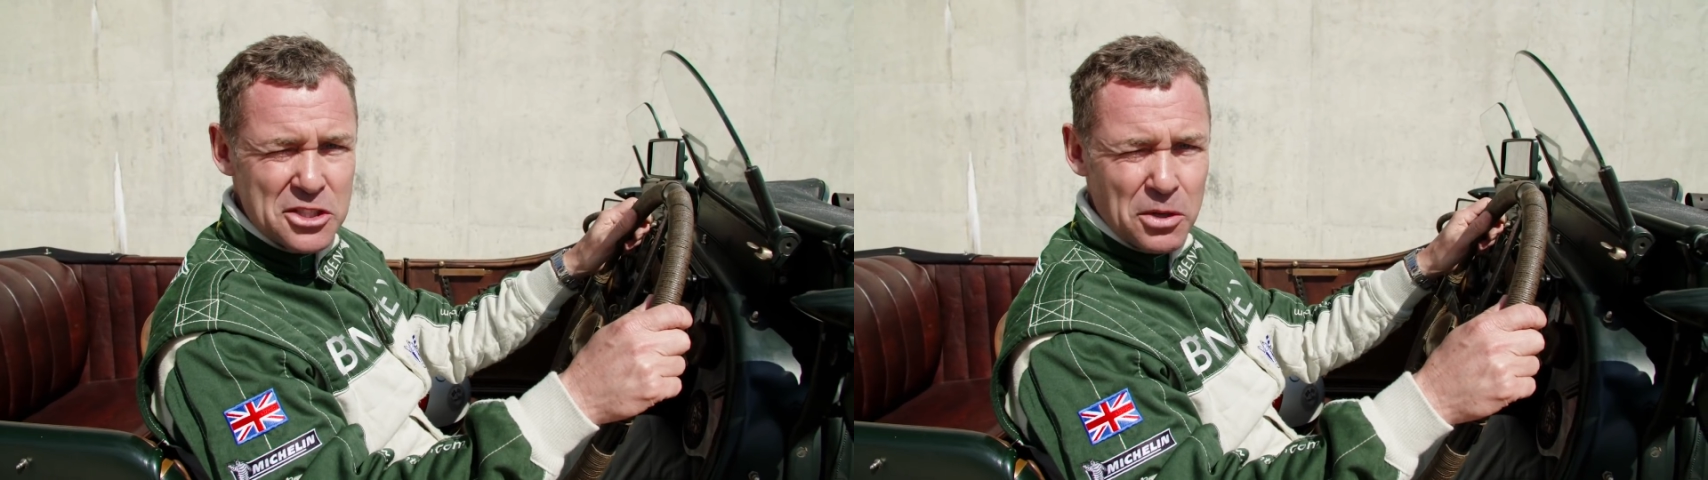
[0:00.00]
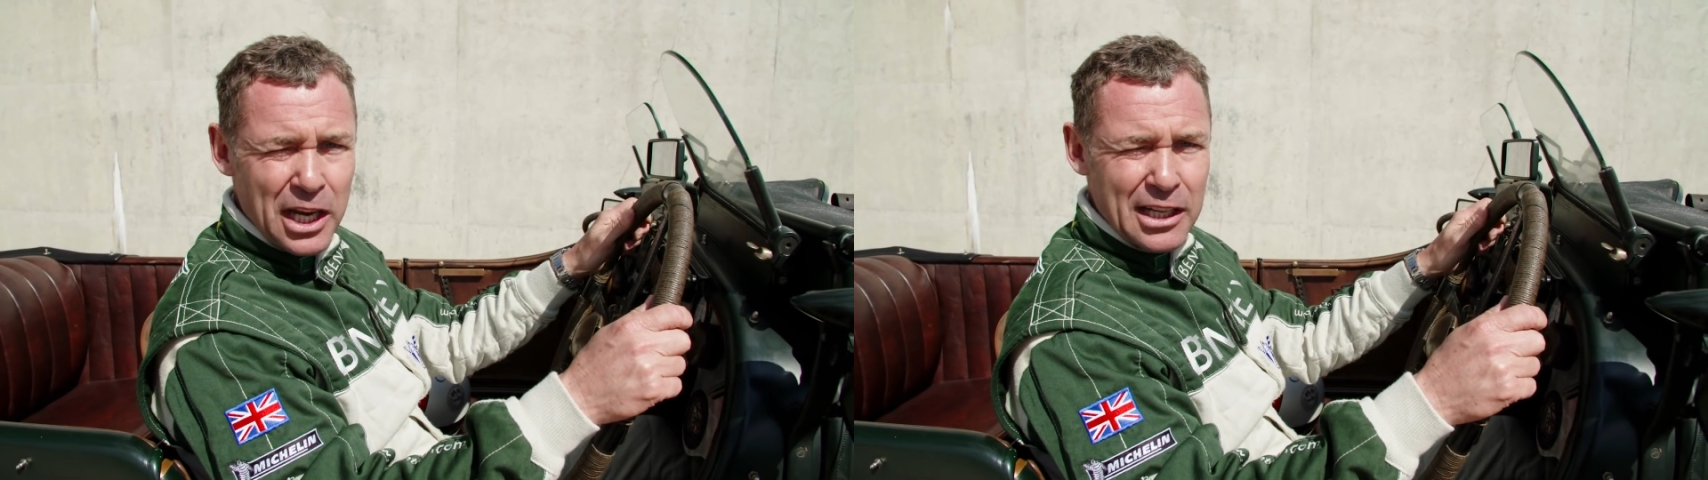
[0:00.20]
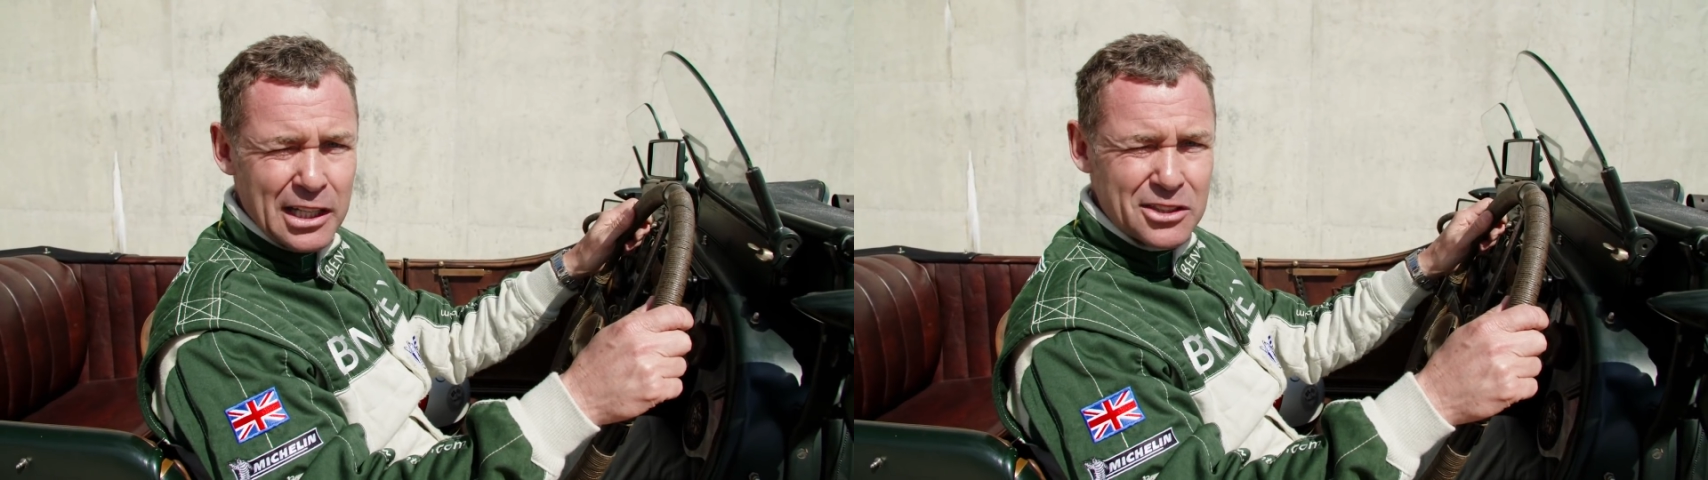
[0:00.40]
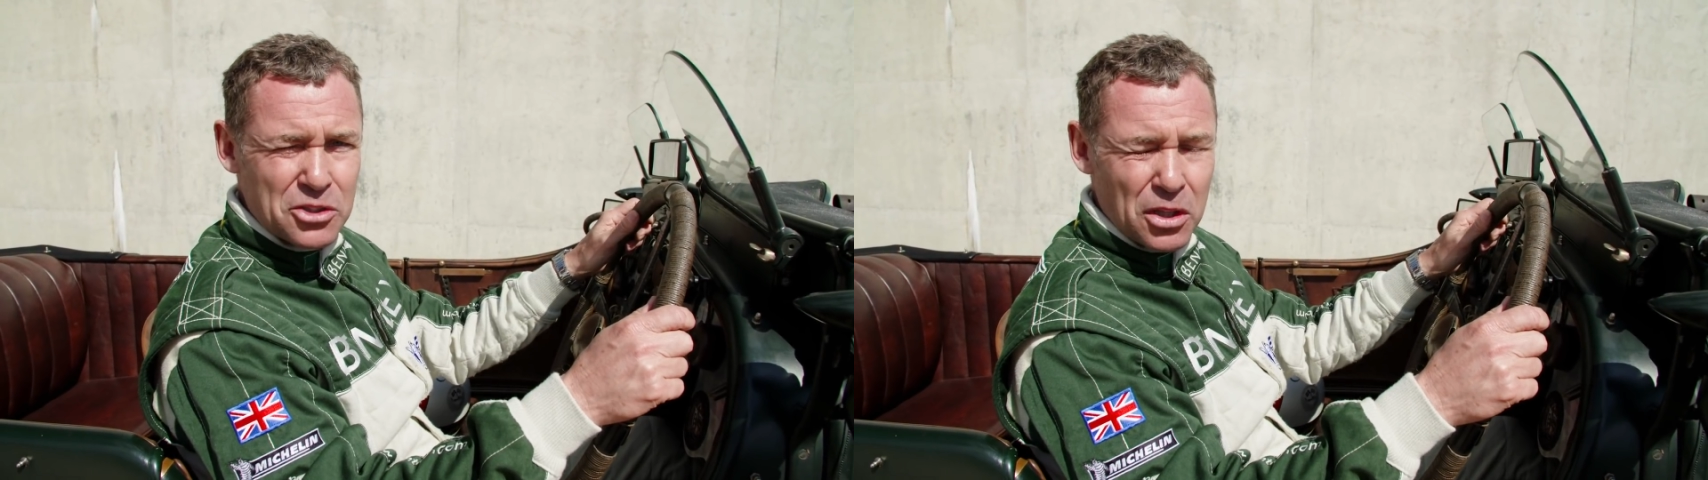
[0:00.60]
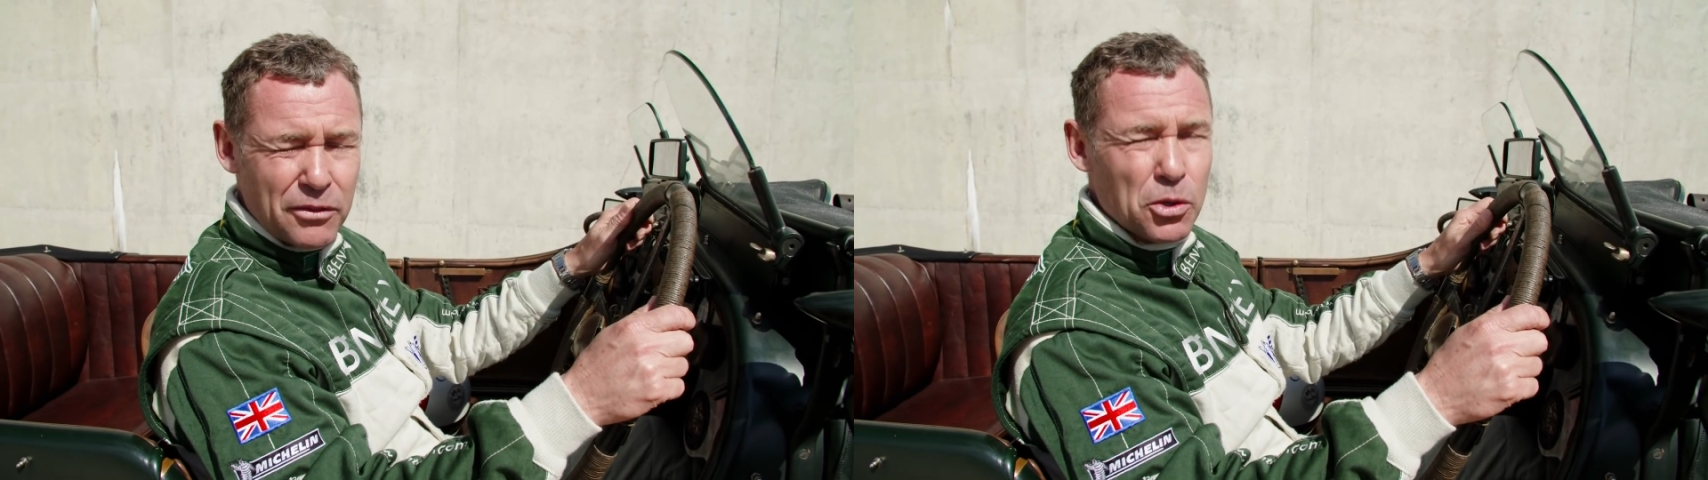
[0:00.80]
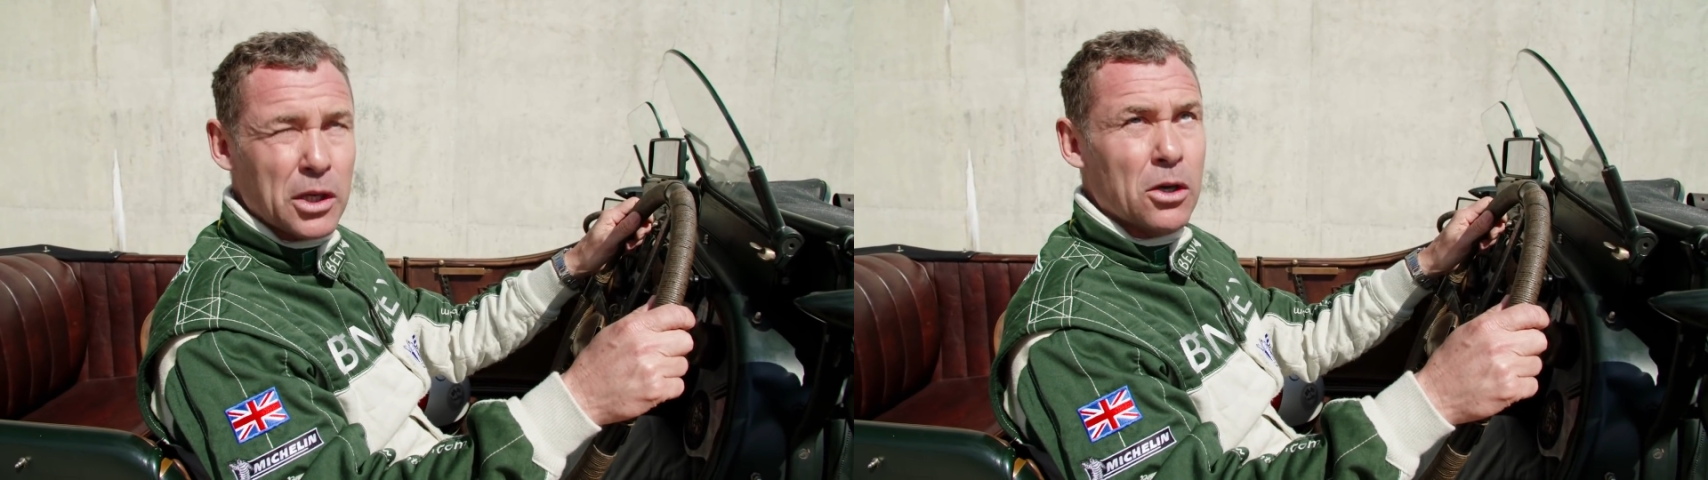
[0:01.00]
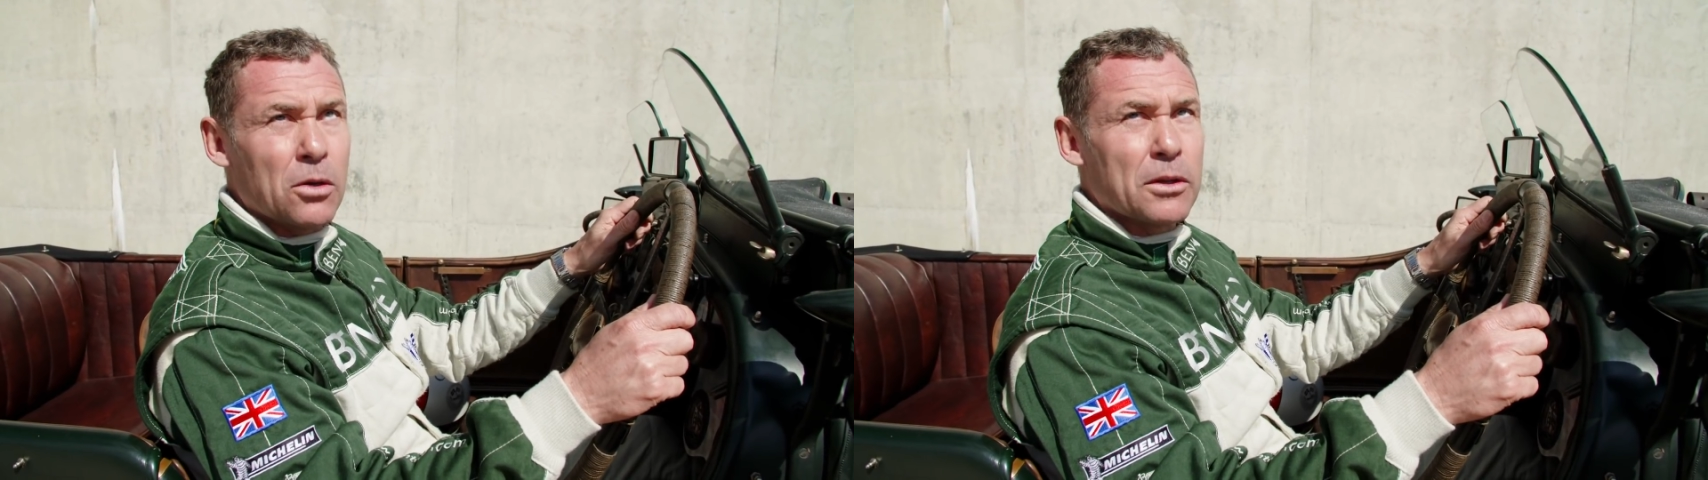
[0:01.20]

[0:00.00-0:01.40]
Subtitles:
straight and sort of looking over